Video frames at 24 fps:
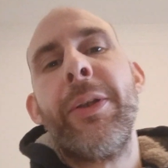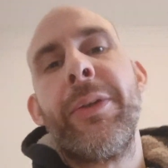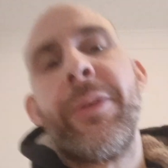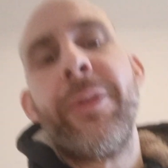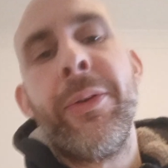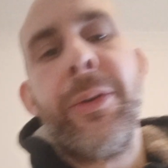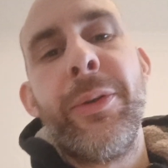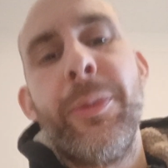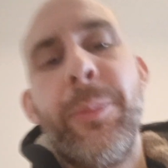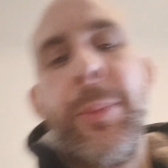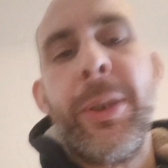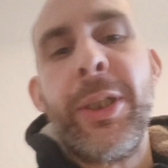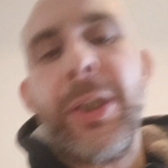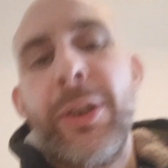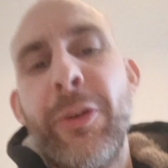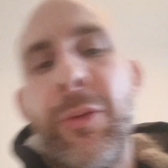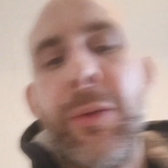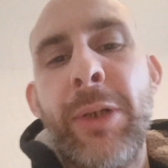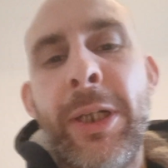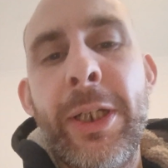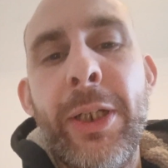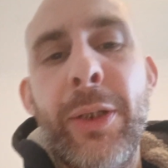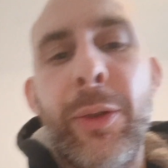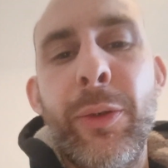to be
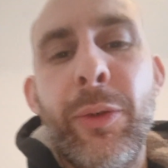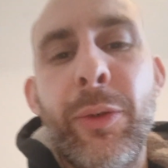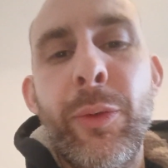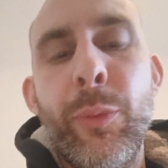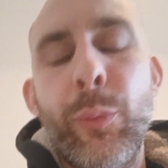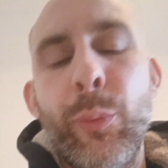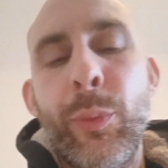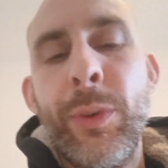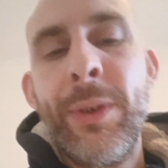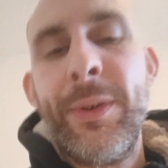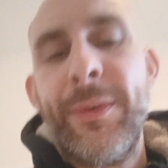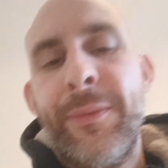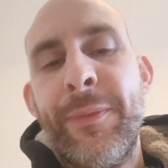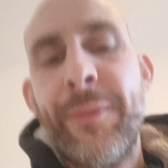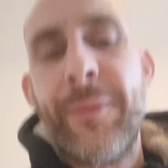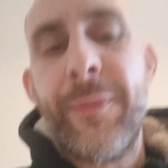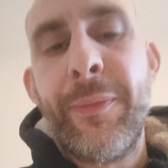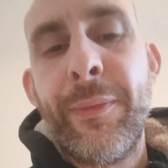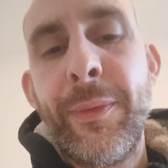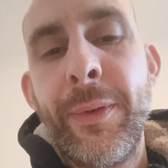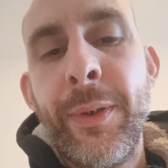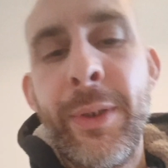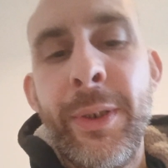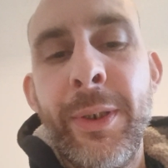cracking on
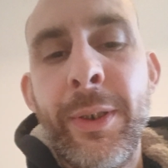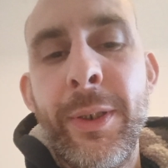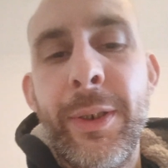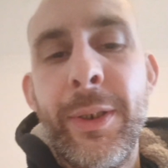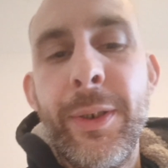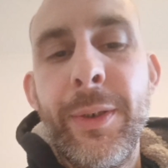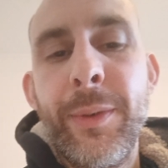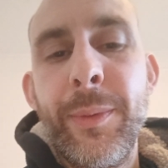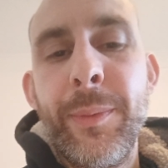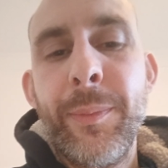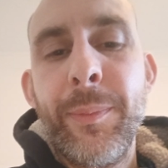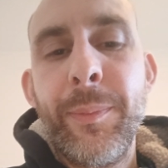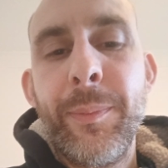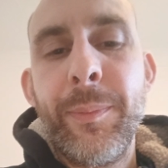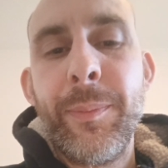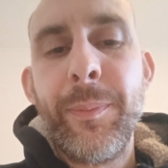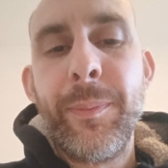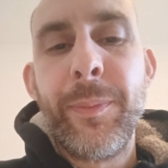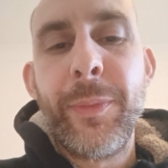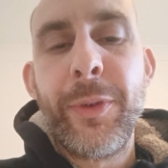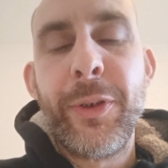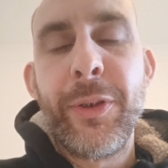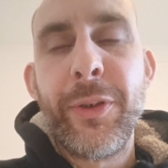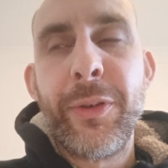with
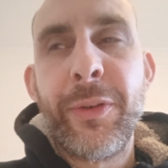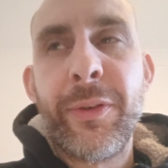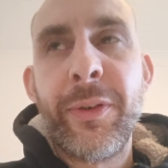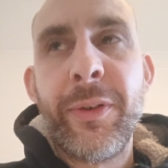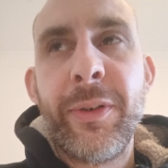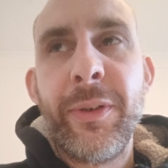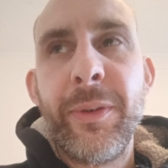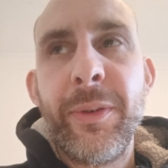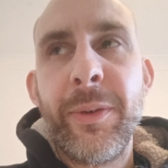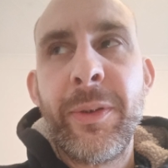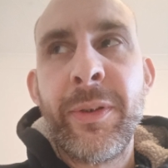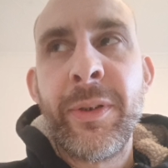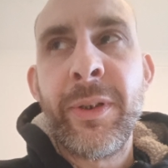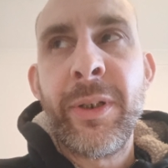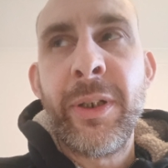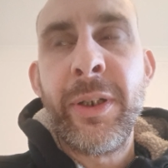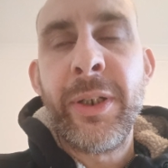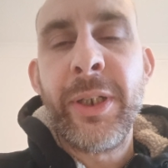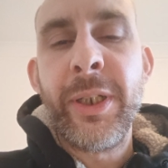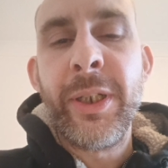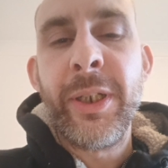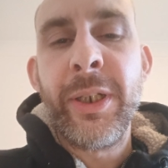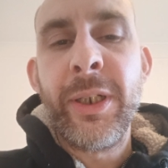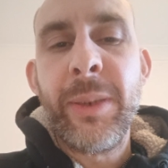just
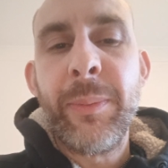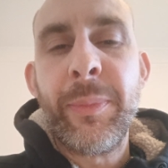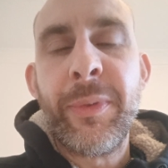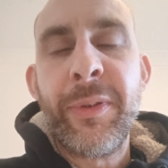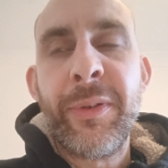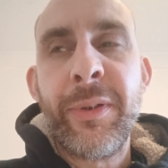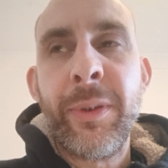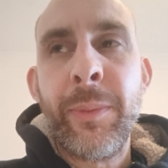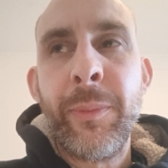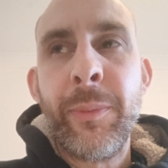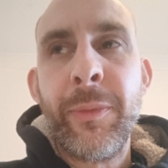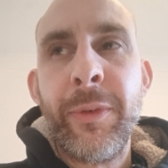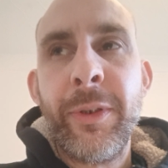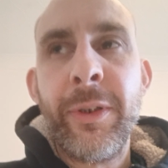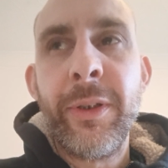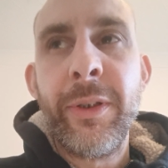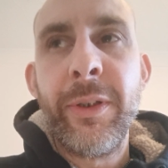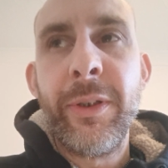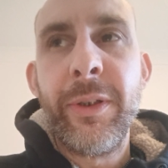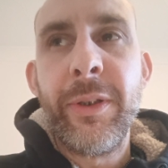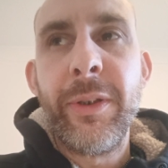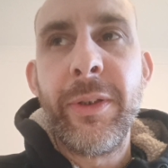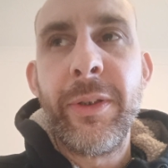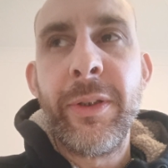tidying up some of
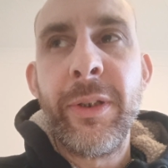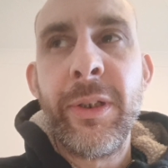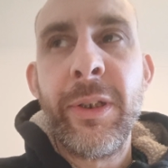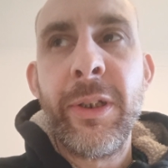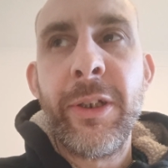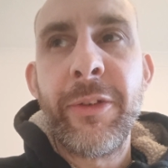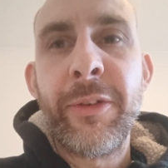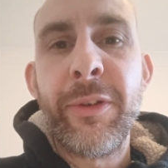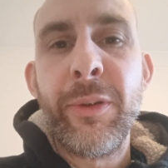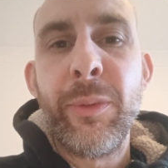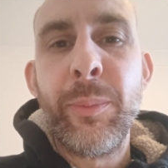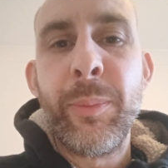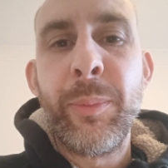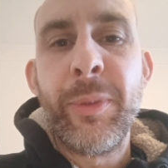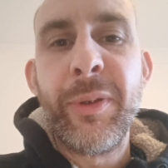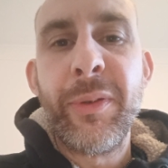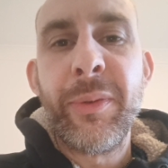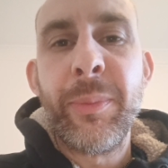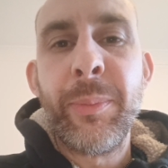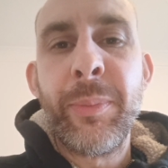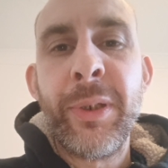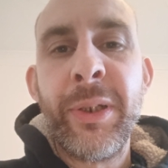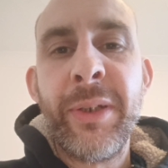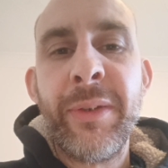the last little
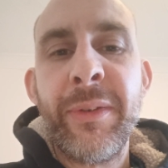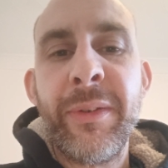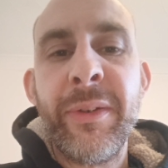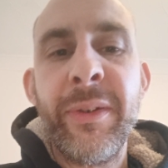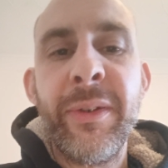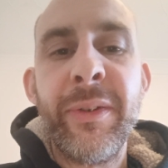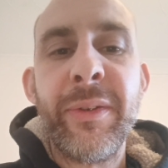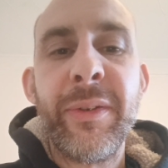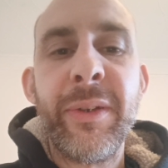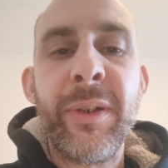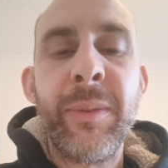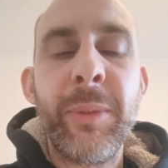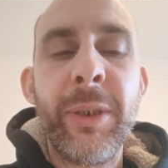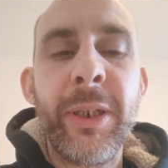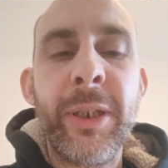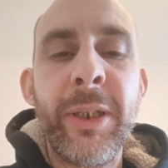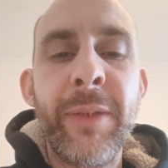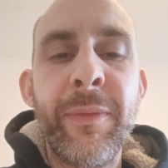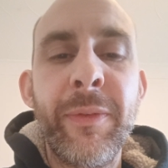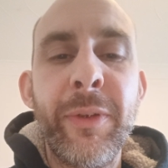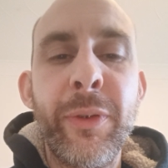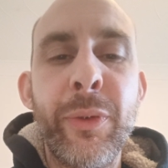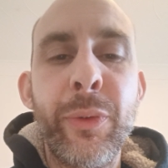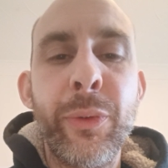bits and pieces. I'm going to
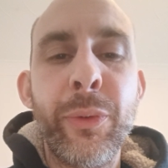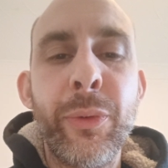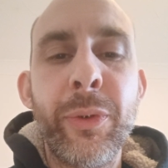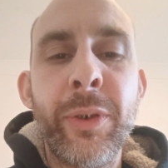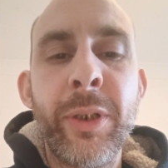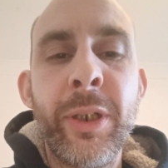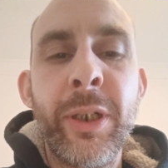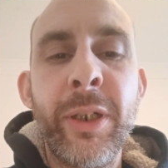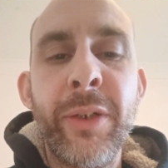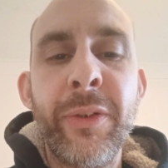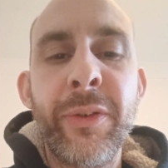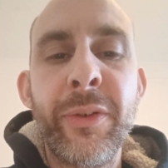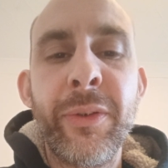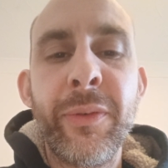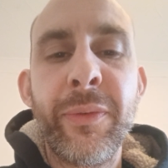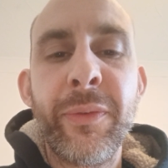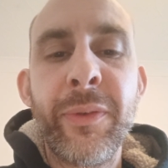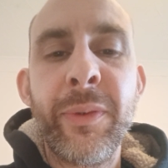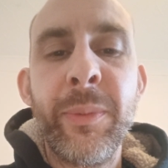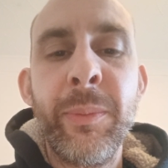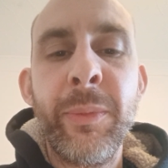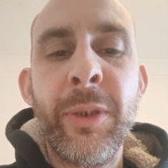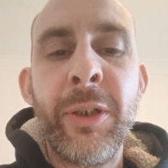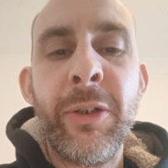have the door cards off
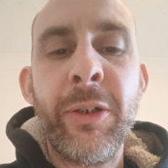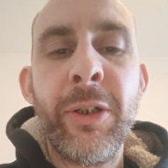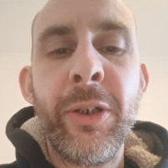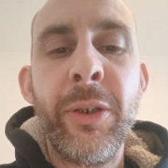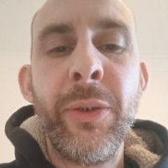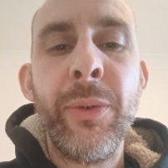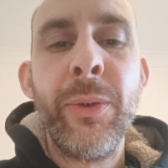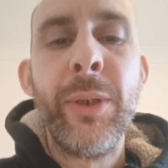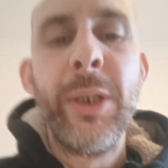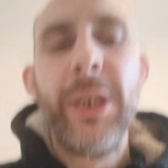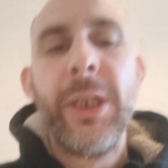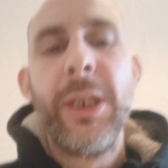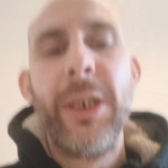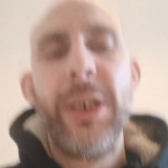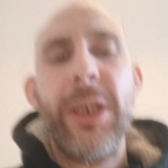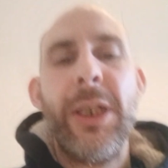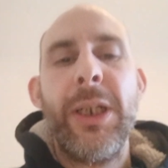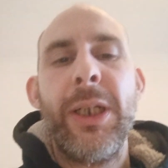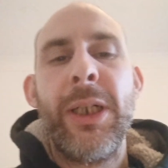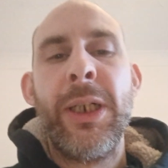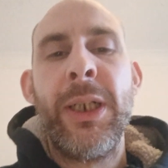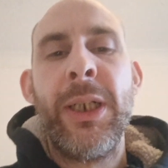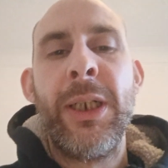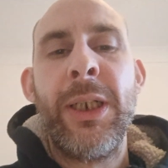tomorrow.
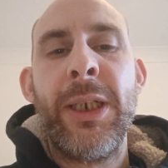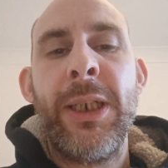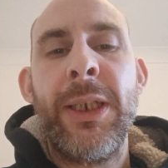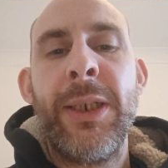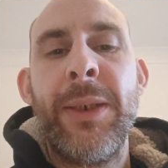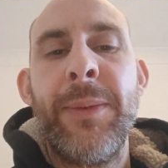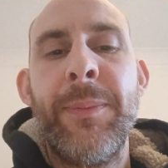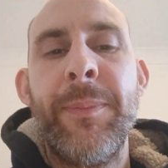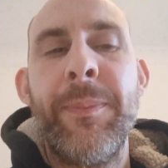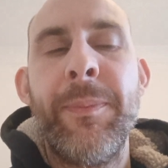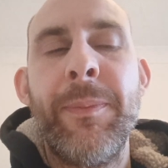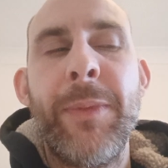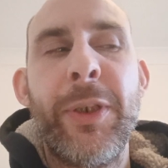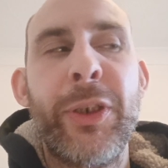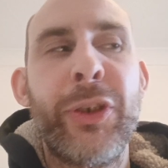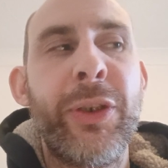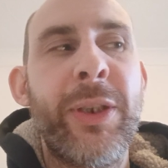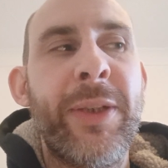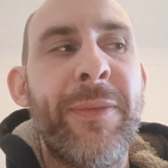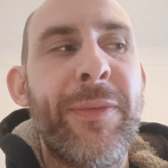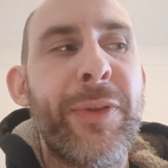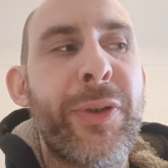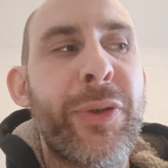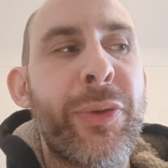I
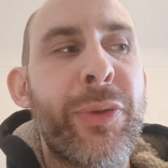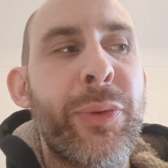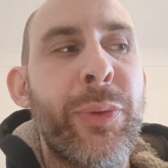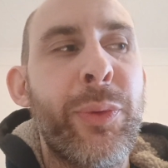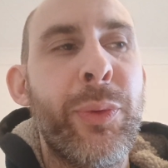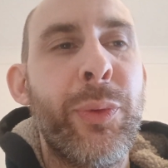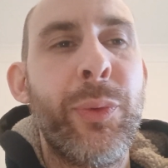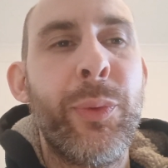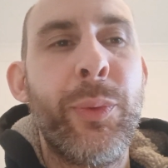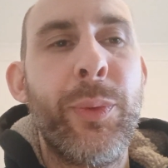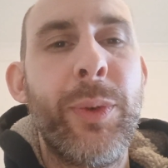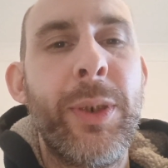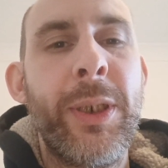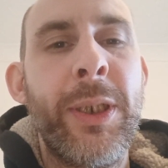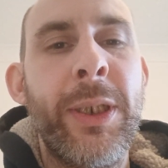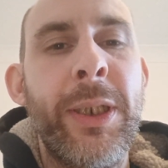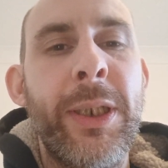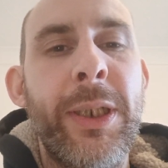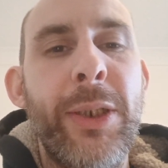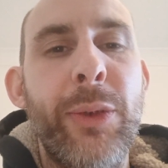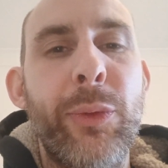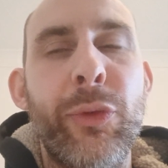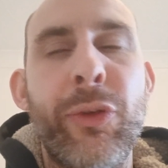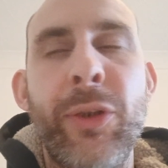should have a tool,
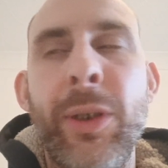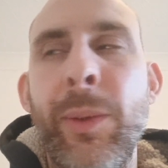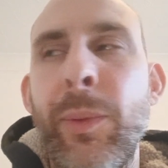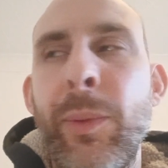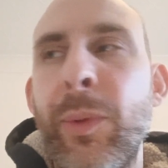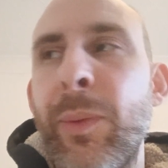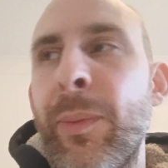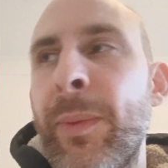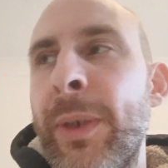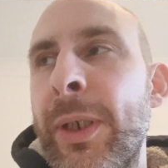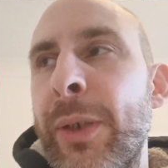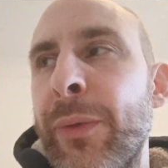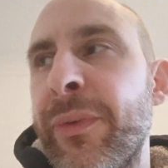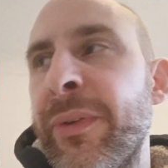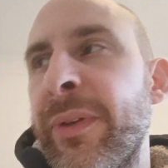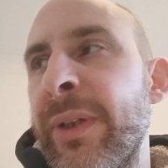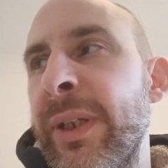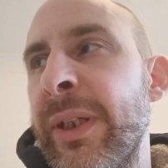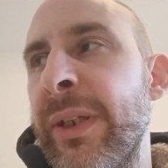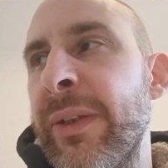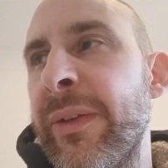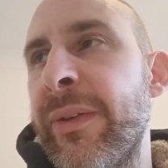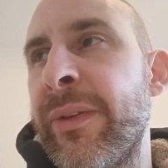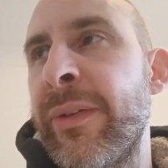little Dremel
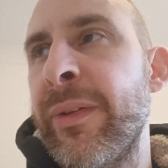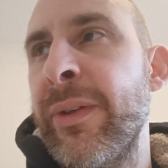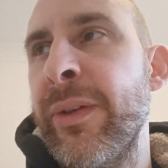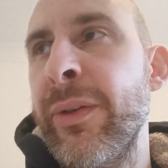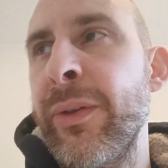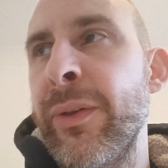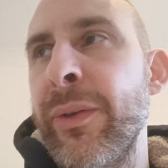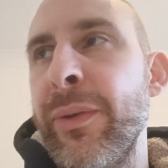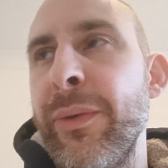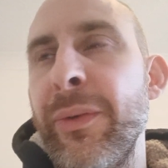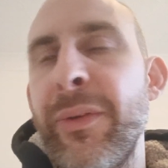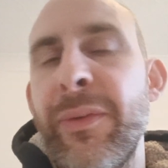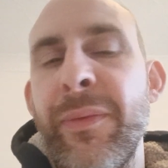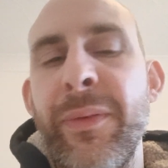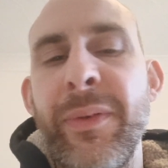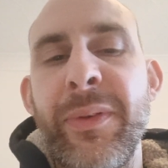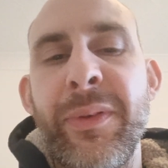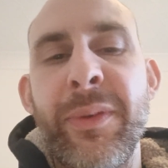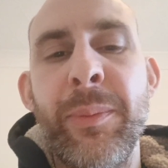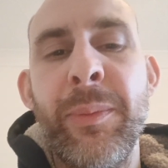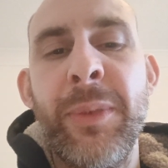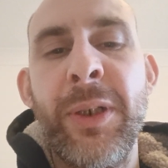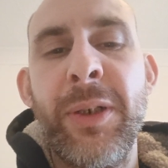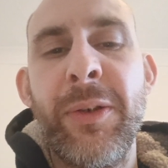multi to use for
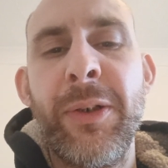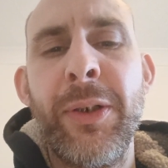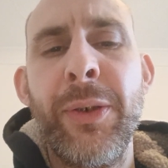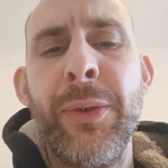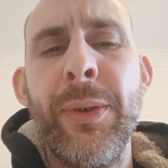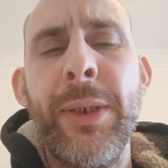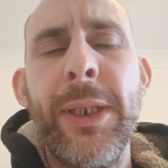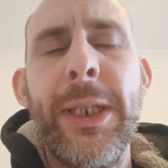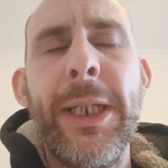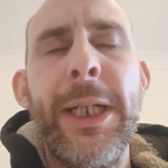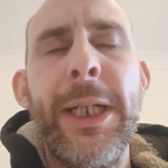tomorrow.